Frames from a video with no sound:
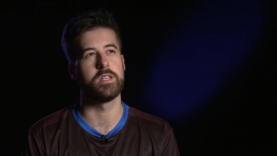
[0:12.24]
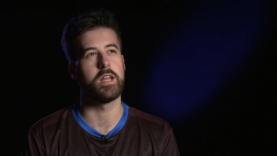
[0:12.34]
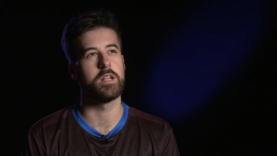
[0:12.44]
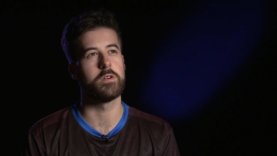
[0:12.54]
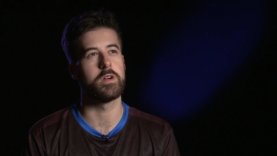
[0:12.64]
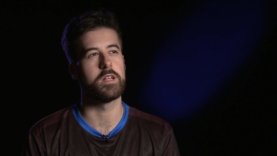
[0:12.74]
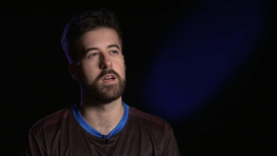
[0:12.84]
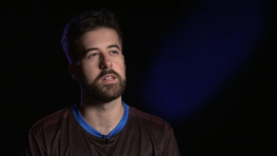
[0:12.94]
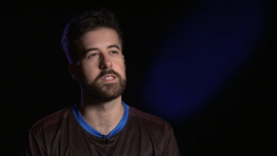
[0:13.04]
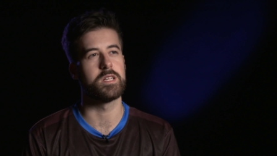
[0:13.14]
in Halo, I,
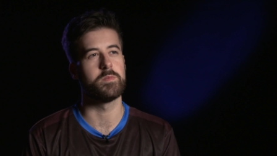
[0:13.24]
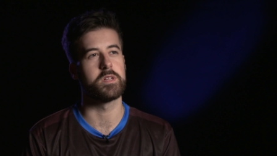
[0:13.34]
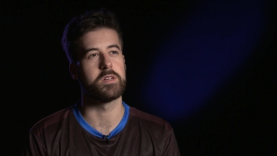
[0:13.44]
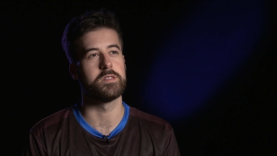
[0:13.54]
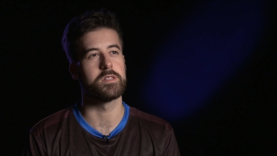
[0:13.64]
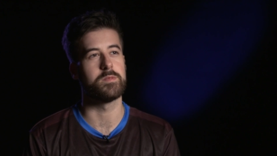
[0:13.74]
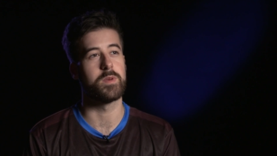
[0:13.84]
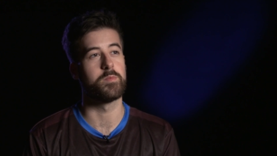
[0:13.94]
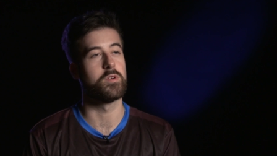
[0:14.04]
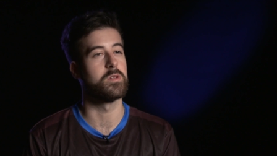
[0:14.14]
I'd say, because
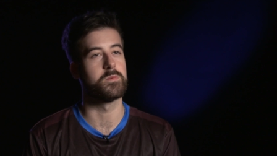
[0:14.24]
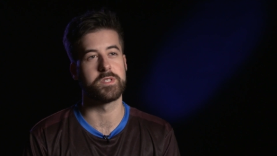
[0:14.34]
my brother